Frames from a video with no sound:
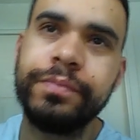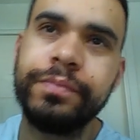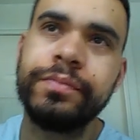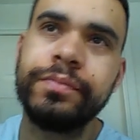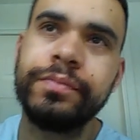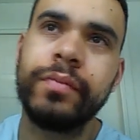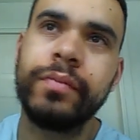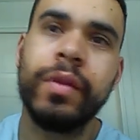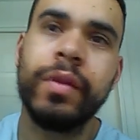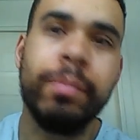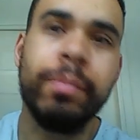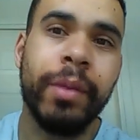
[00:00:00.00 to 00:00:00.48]

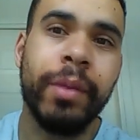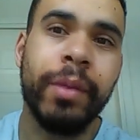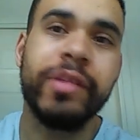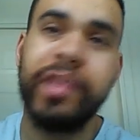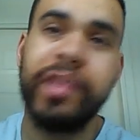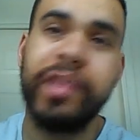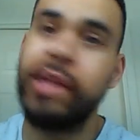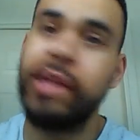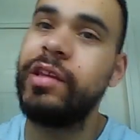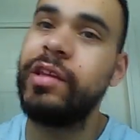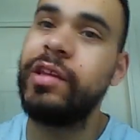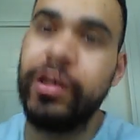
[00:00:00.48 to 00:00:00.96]
But 10
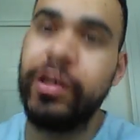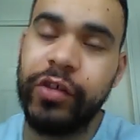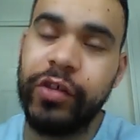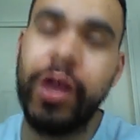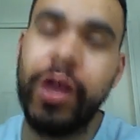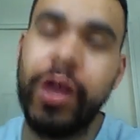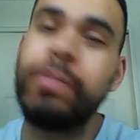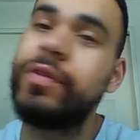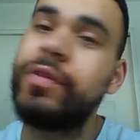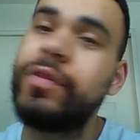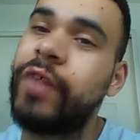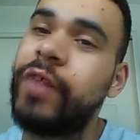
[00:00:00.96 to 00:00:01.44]
years comes
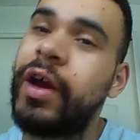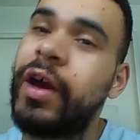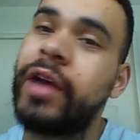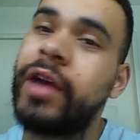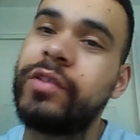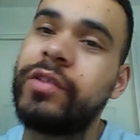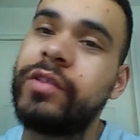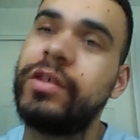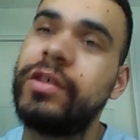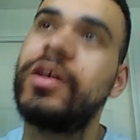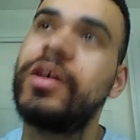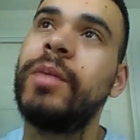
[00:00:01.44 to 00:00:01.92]
fast. It
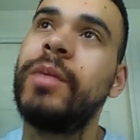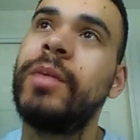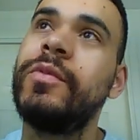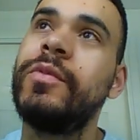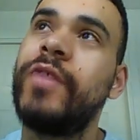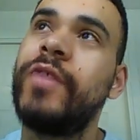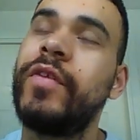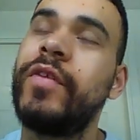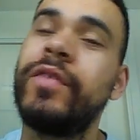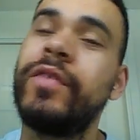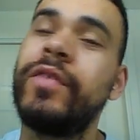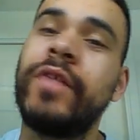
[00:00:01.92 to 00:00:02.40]
comes very
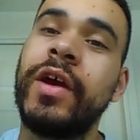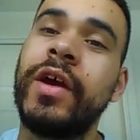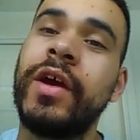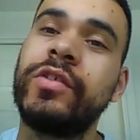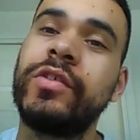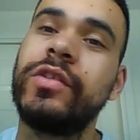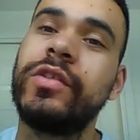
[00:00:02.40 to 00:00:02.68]
fast.